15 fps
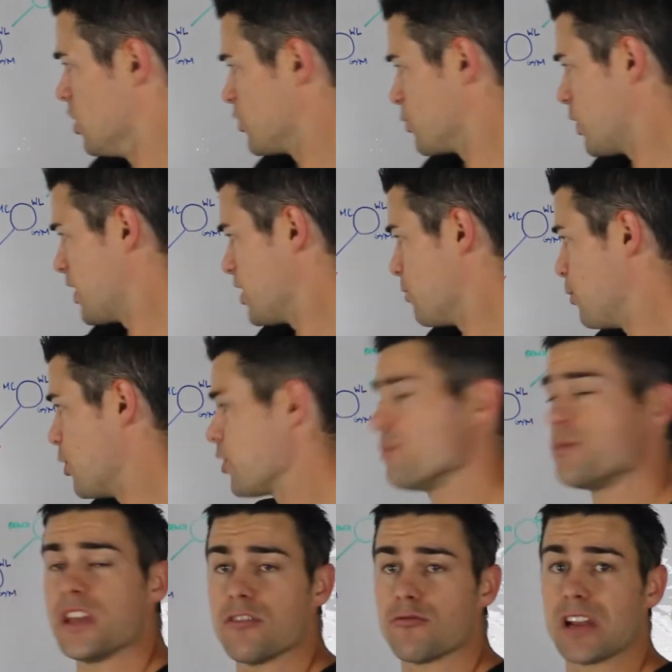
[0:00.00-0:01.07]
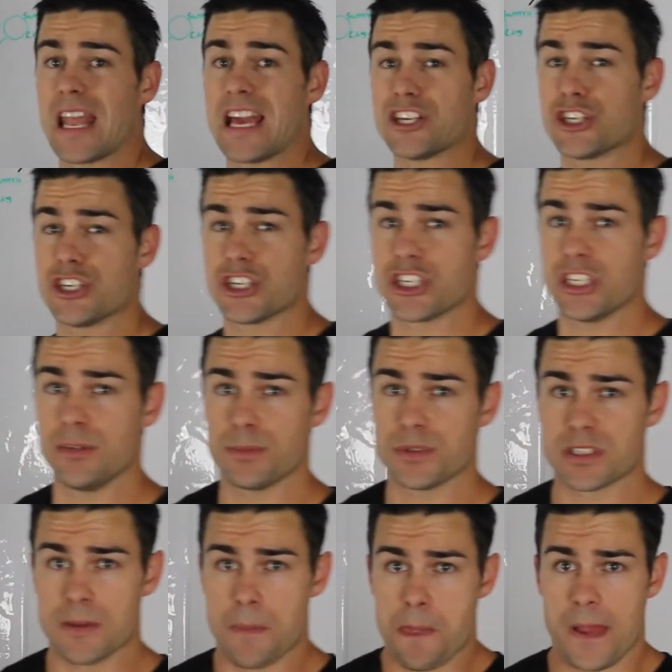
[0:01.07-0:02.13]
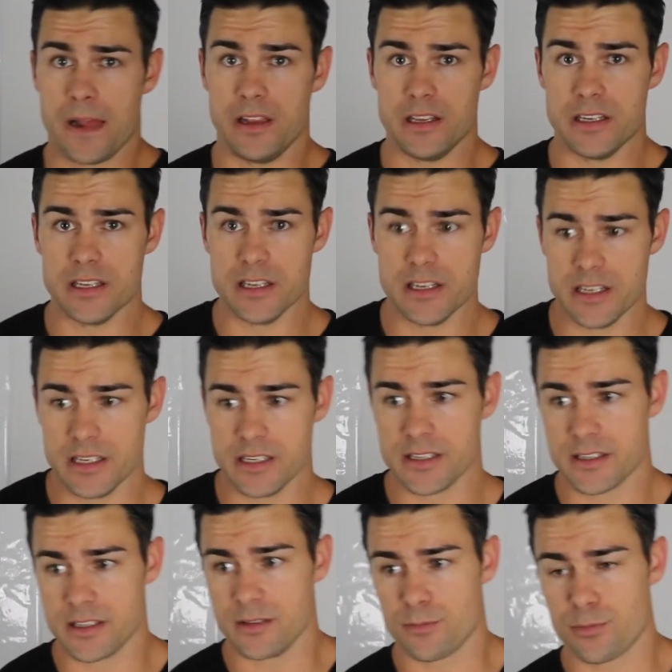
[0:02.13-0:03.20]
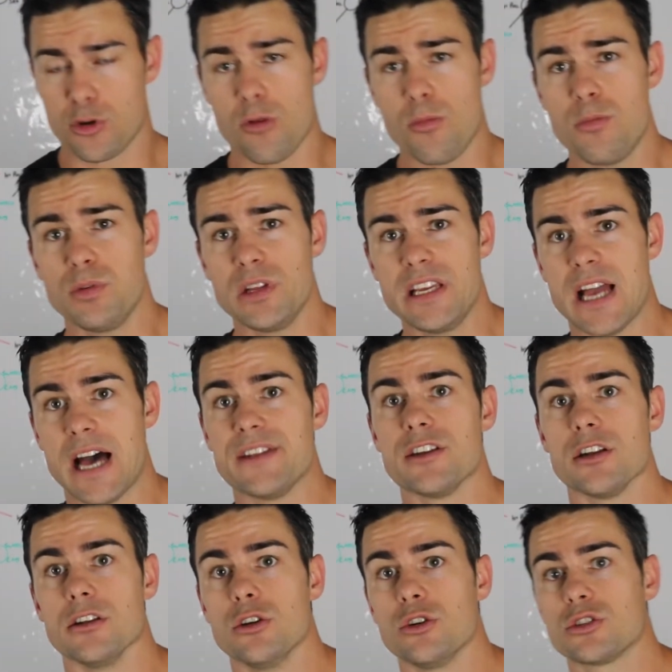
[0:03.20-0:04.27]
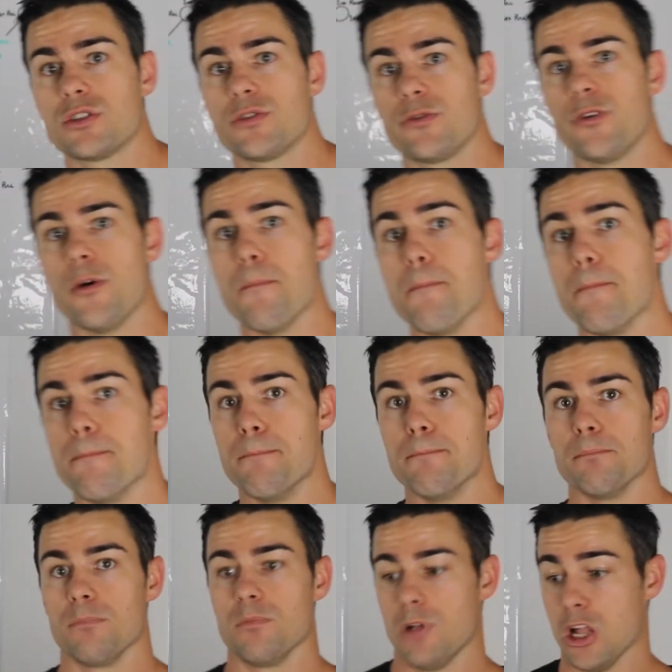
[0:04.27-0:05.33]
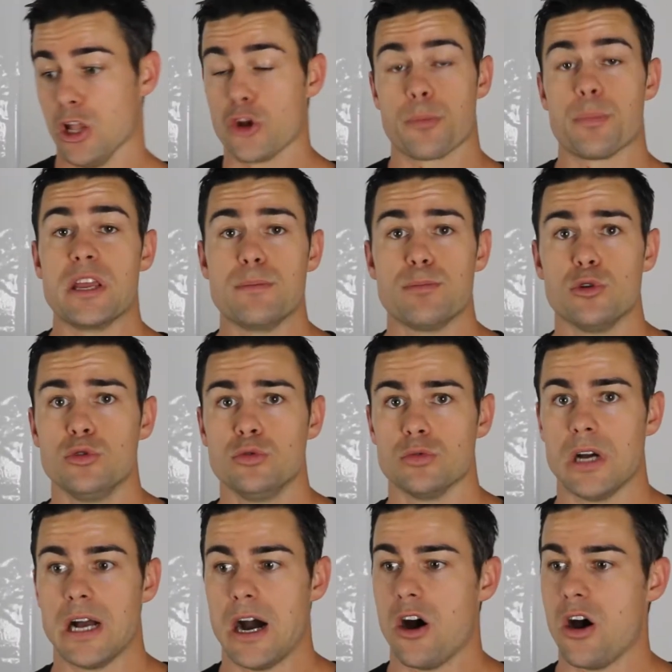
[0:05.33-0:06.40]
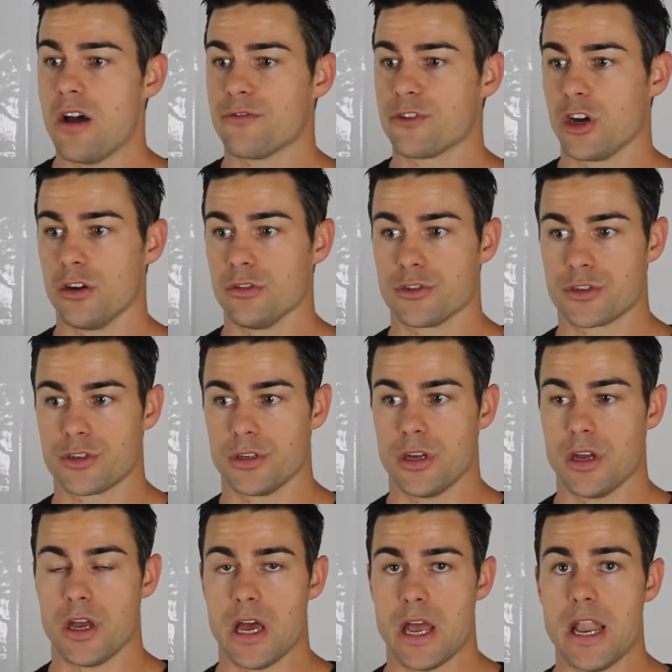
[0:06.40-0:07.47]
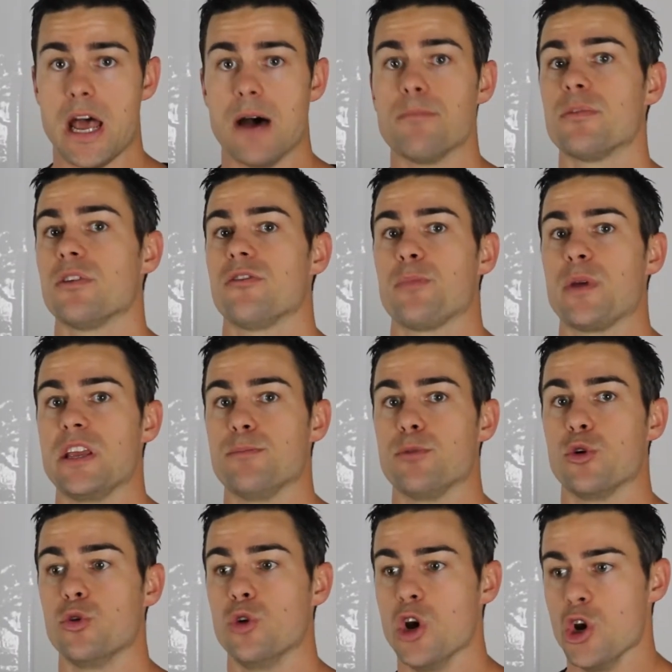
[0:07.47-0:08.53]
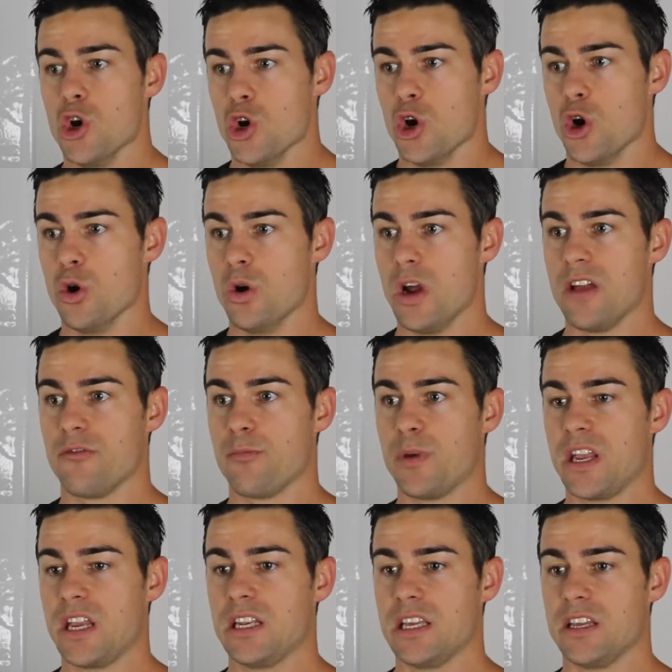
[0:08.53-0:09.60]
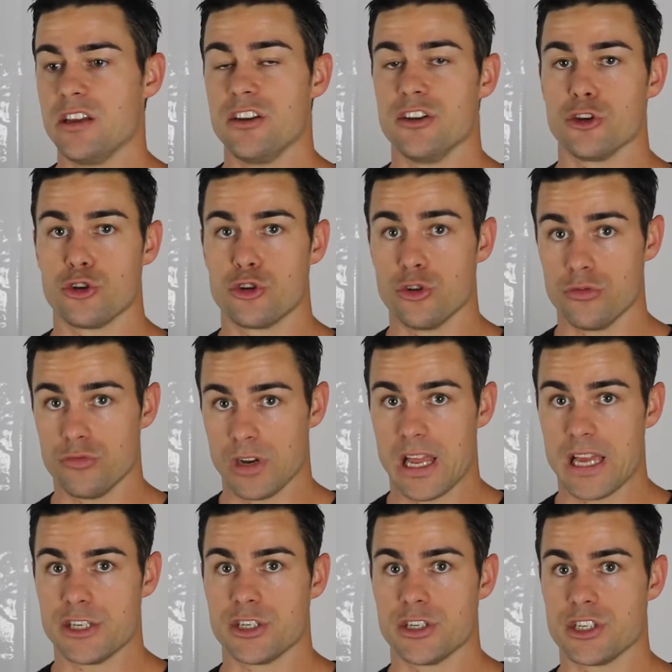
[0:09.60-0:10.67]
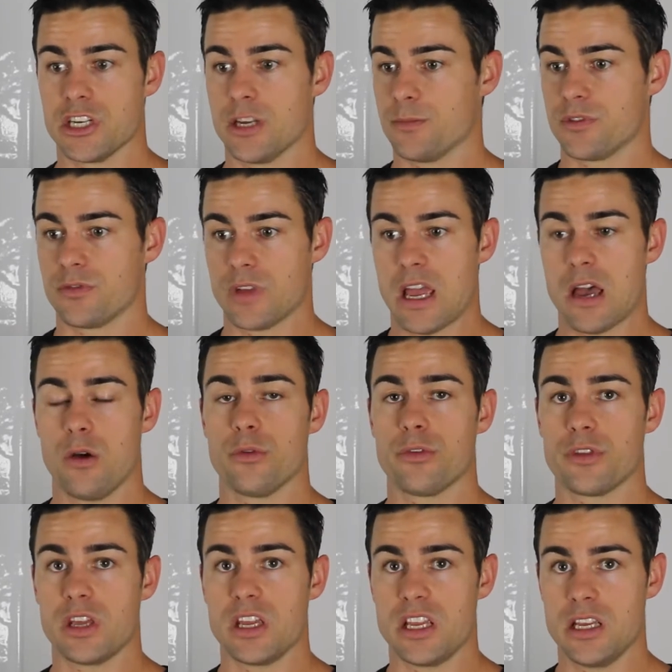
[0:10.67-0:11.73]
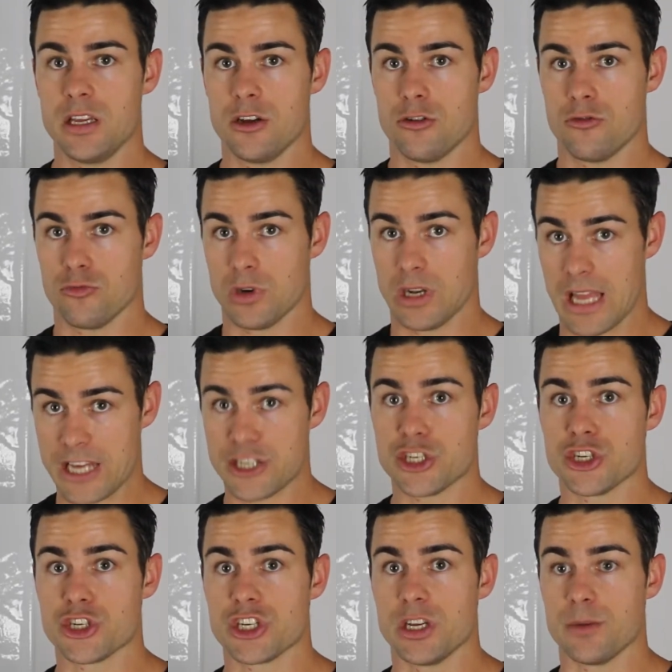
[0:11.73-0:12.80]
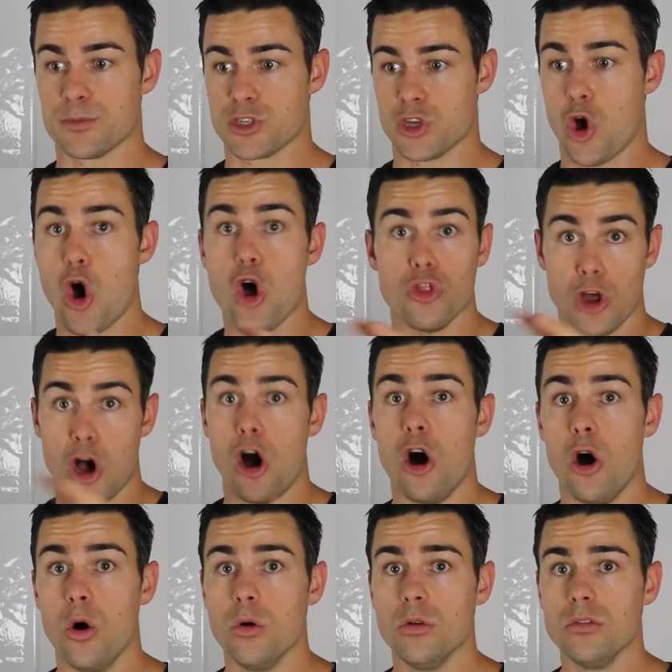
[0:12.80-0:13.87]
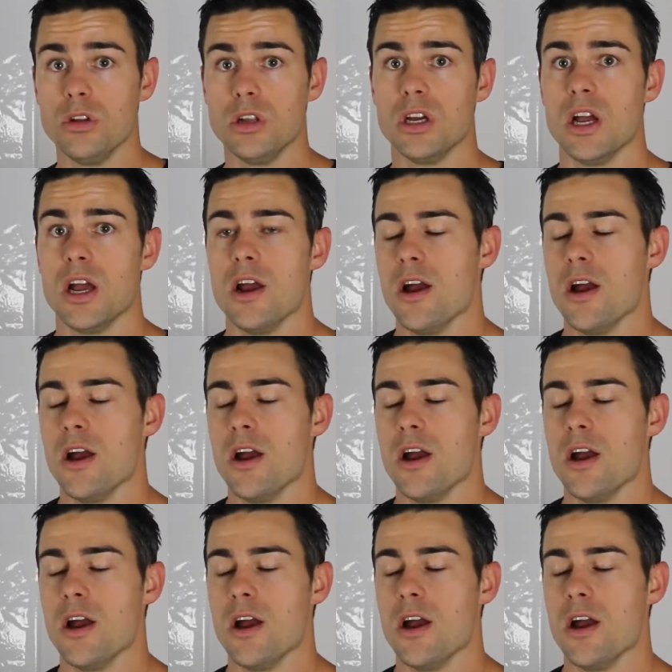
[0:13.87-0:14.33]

The one at the bottom there, relationships, is probably underlooked for a lot of people. I've coached a number of people who have been in good relationships, healthy relationships on the whole.